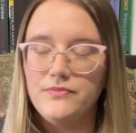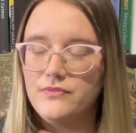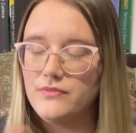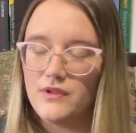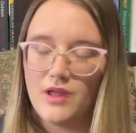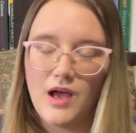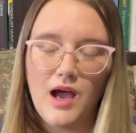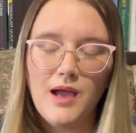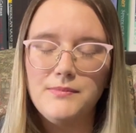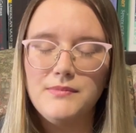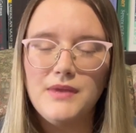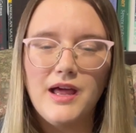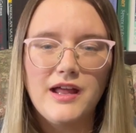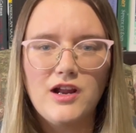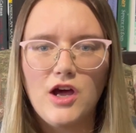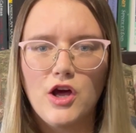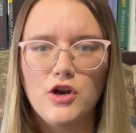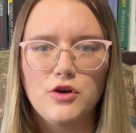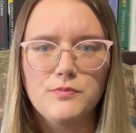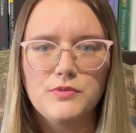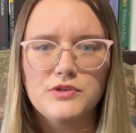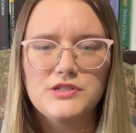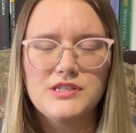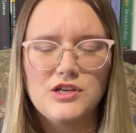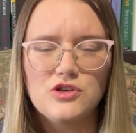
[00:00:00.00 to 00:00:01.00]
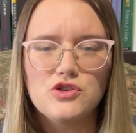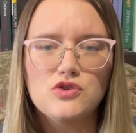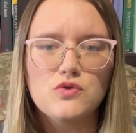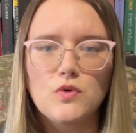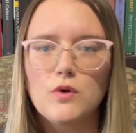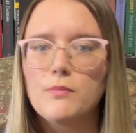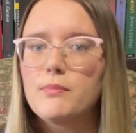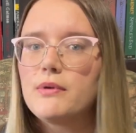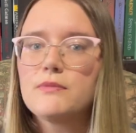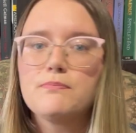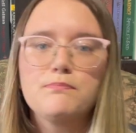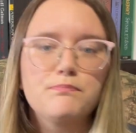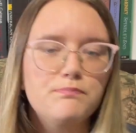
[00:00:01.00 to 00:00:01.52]
I'm not 100% sure,
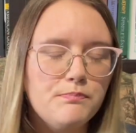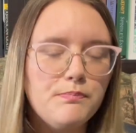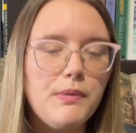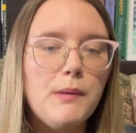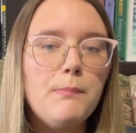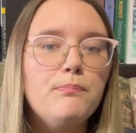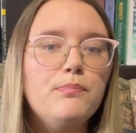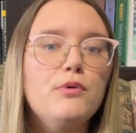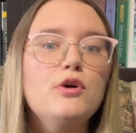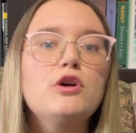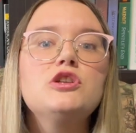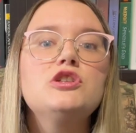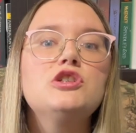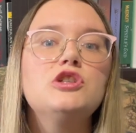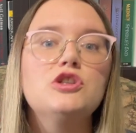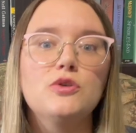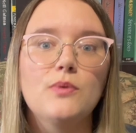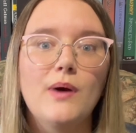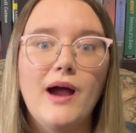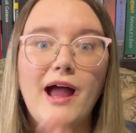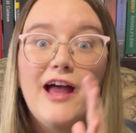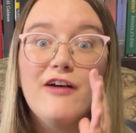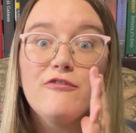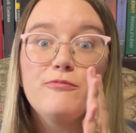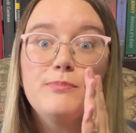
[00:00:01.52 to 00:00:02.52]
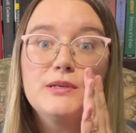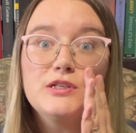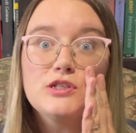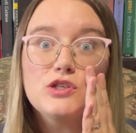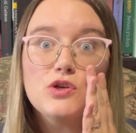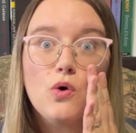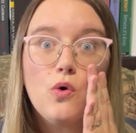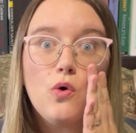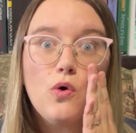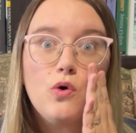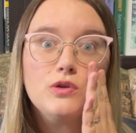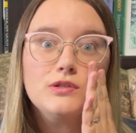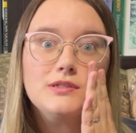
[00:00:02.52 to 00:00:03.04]
but book two. I have been
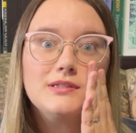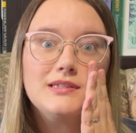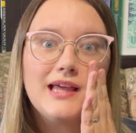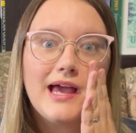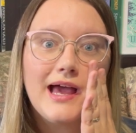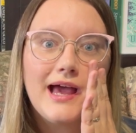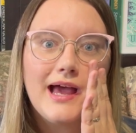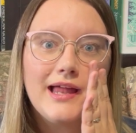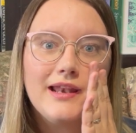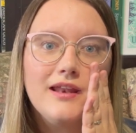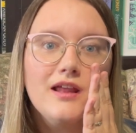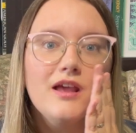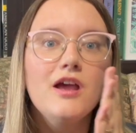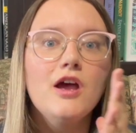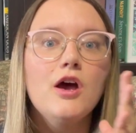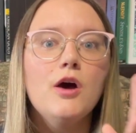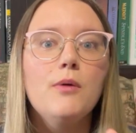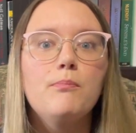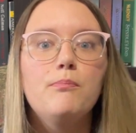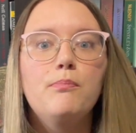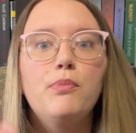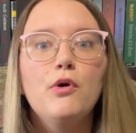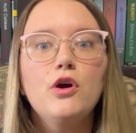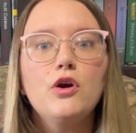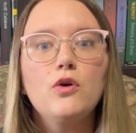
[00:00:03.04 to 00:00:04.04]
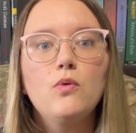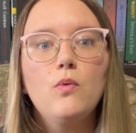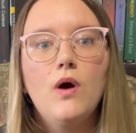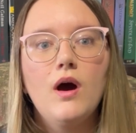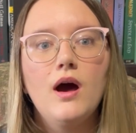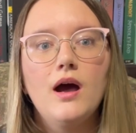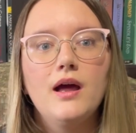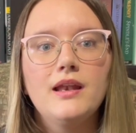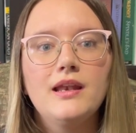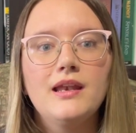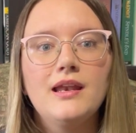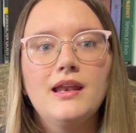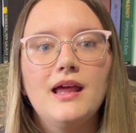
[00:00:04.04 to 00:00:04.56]
told that book
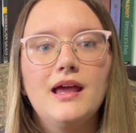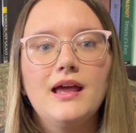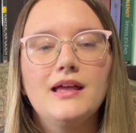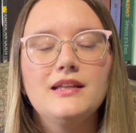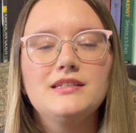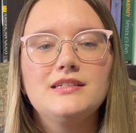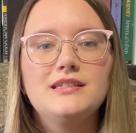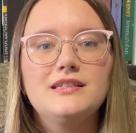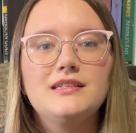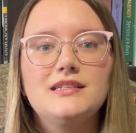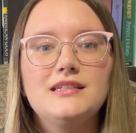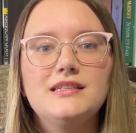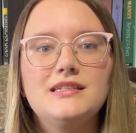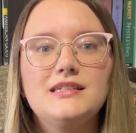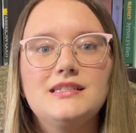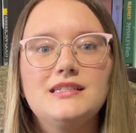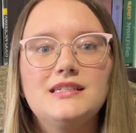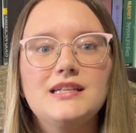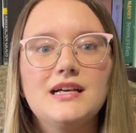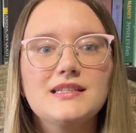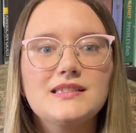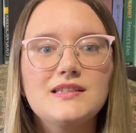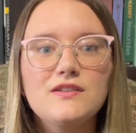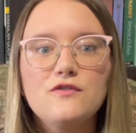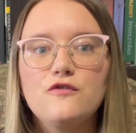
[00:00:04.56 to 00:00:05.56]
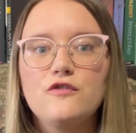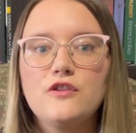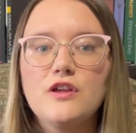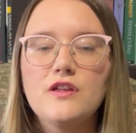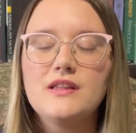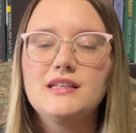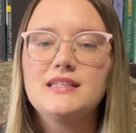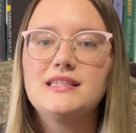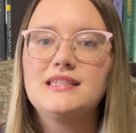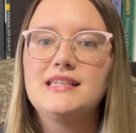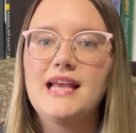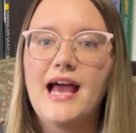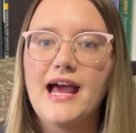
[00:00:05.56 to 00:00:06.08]
one doesn't feel
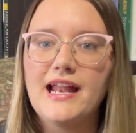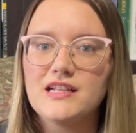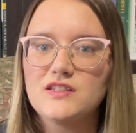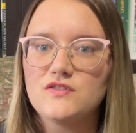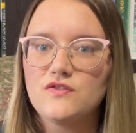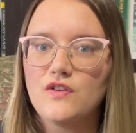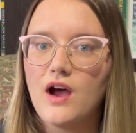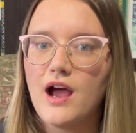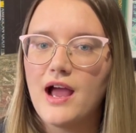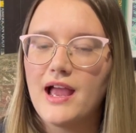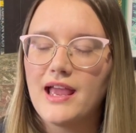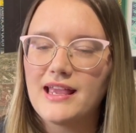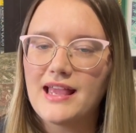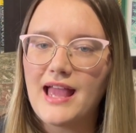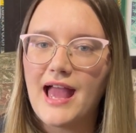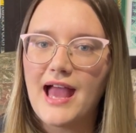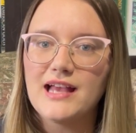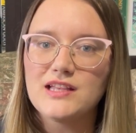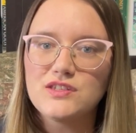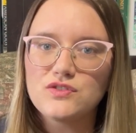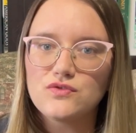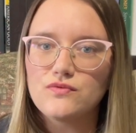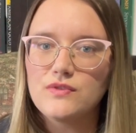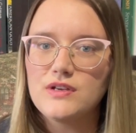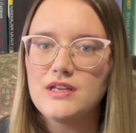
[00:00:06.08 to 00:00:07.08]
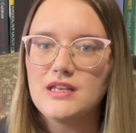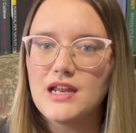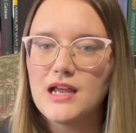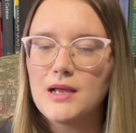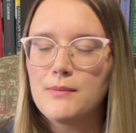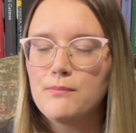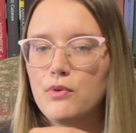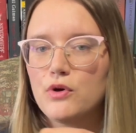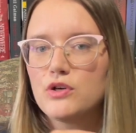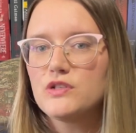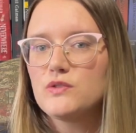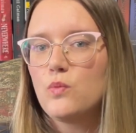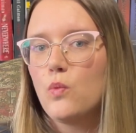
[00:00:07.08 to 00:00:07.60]
as satisfying as reading
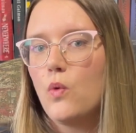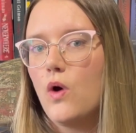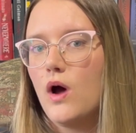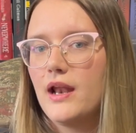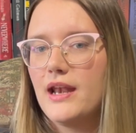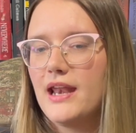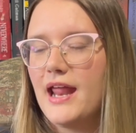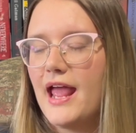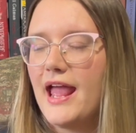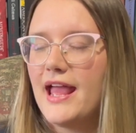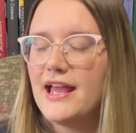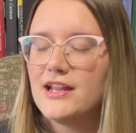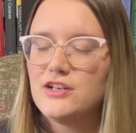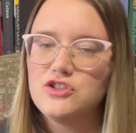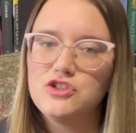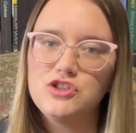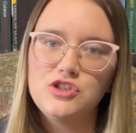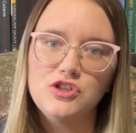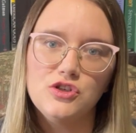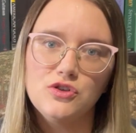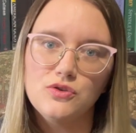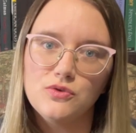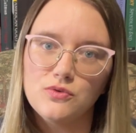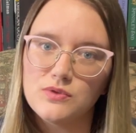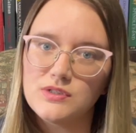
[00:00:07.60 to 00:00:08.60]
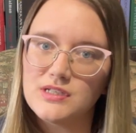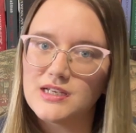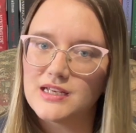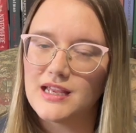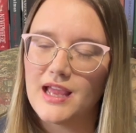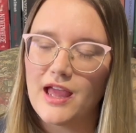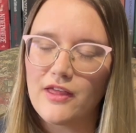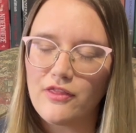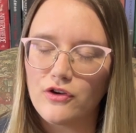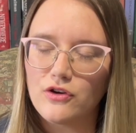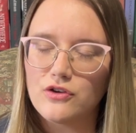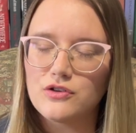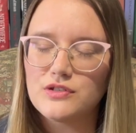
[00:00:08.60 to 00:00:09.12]
books 1 and 2
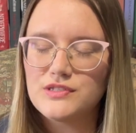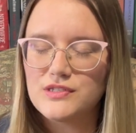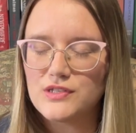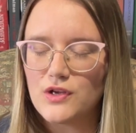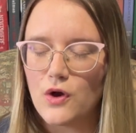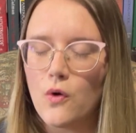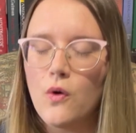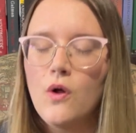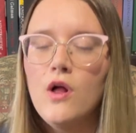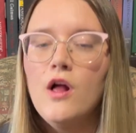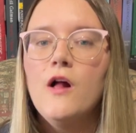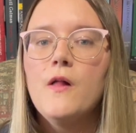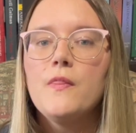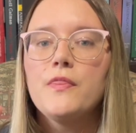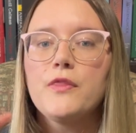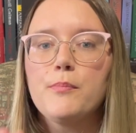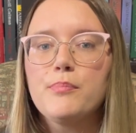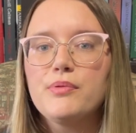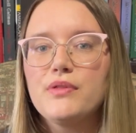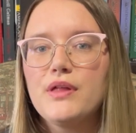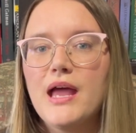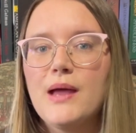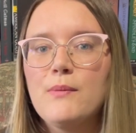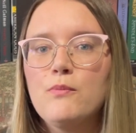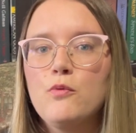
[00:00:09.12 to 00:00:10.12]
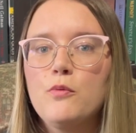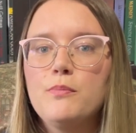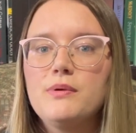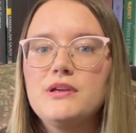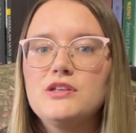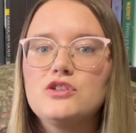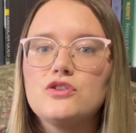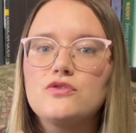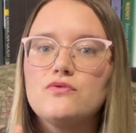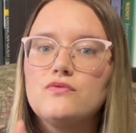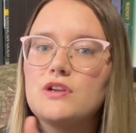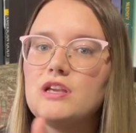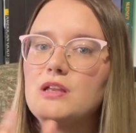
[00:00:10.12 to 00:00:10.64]
together. So the plan will be
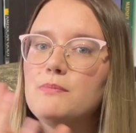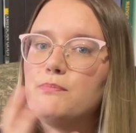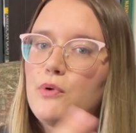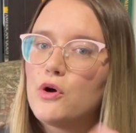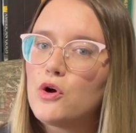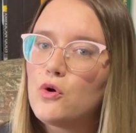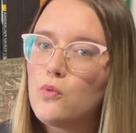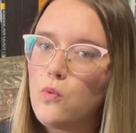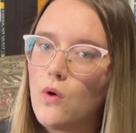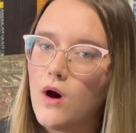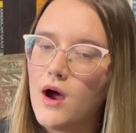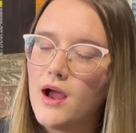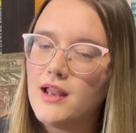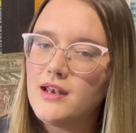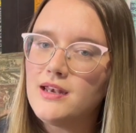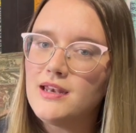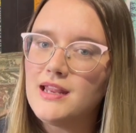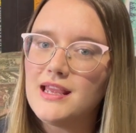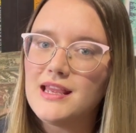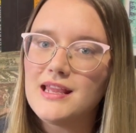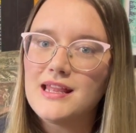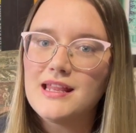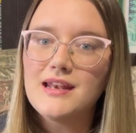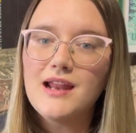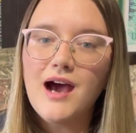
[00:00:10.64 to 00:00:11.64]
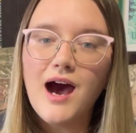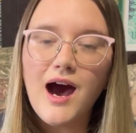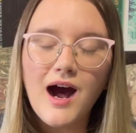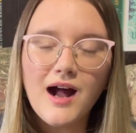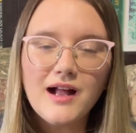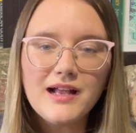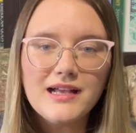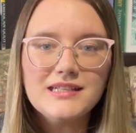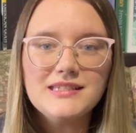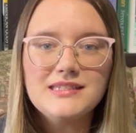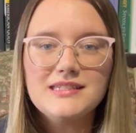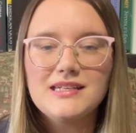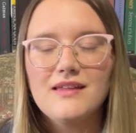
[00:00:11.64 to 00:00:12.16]
to read book 1 in
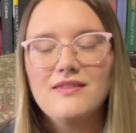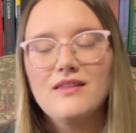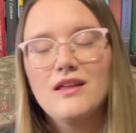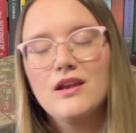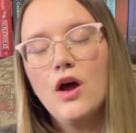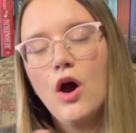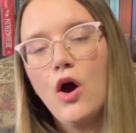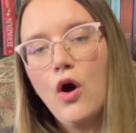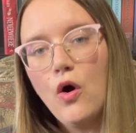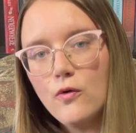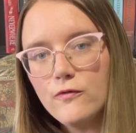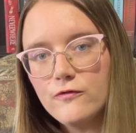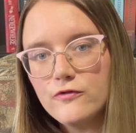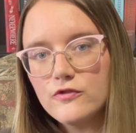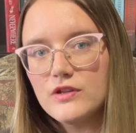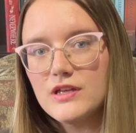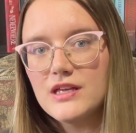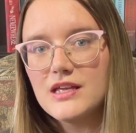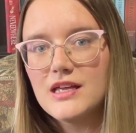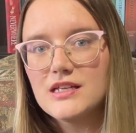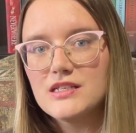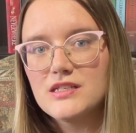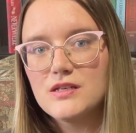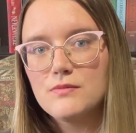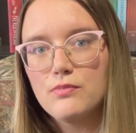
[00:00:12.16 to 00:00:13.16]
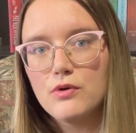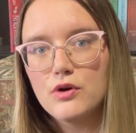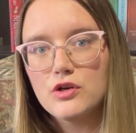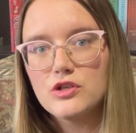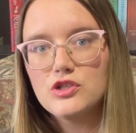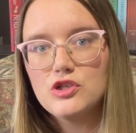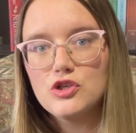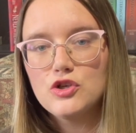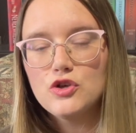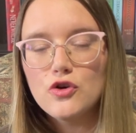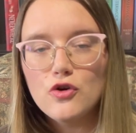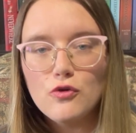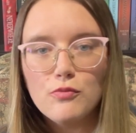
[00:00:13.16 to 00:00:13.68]
August and then hopefully get to book
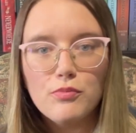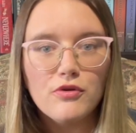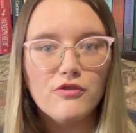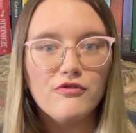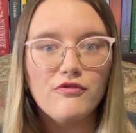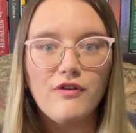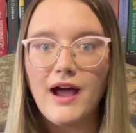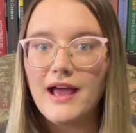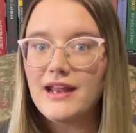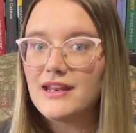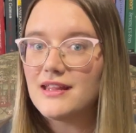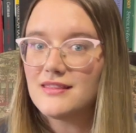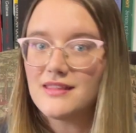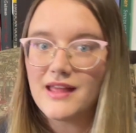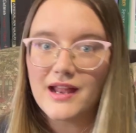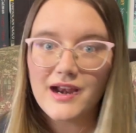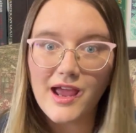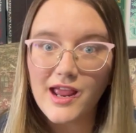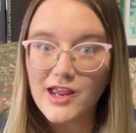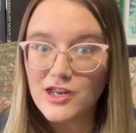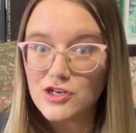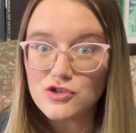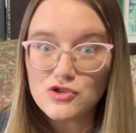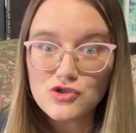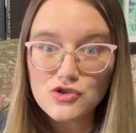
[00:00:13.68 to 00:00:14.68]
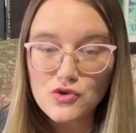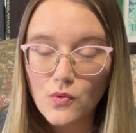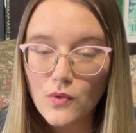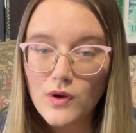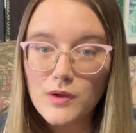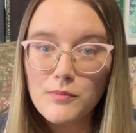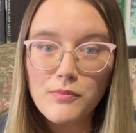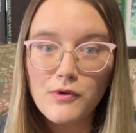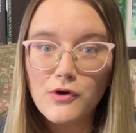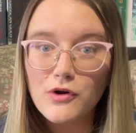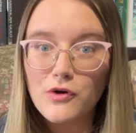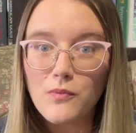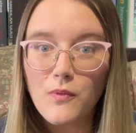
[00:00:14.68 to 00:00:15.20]
2, provided that I enjoy
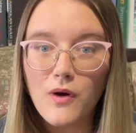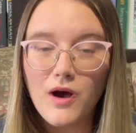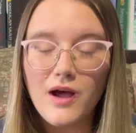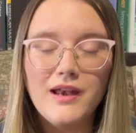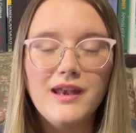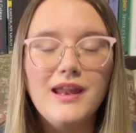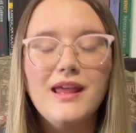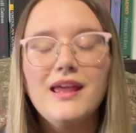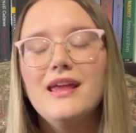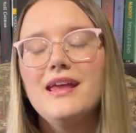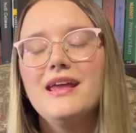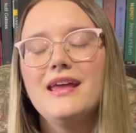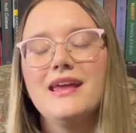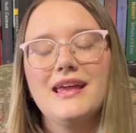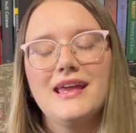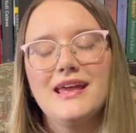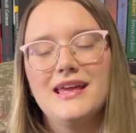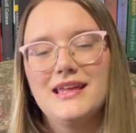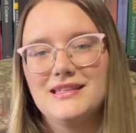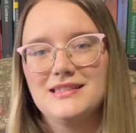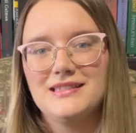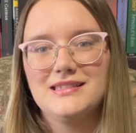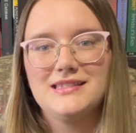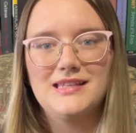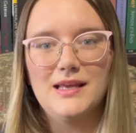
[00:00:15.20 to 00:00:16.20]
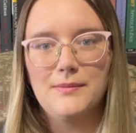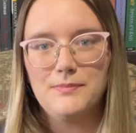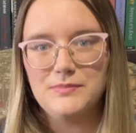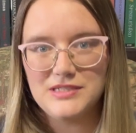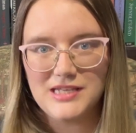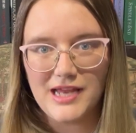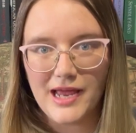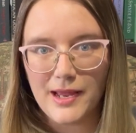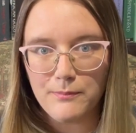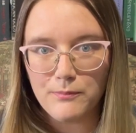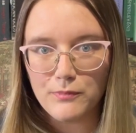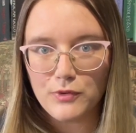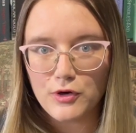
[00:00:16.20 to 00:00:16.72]
book 1, in
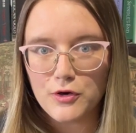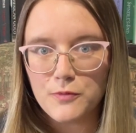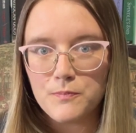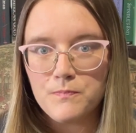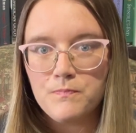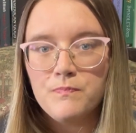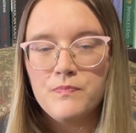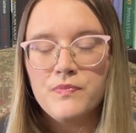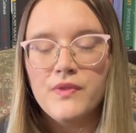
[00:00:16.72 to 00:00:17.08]
September.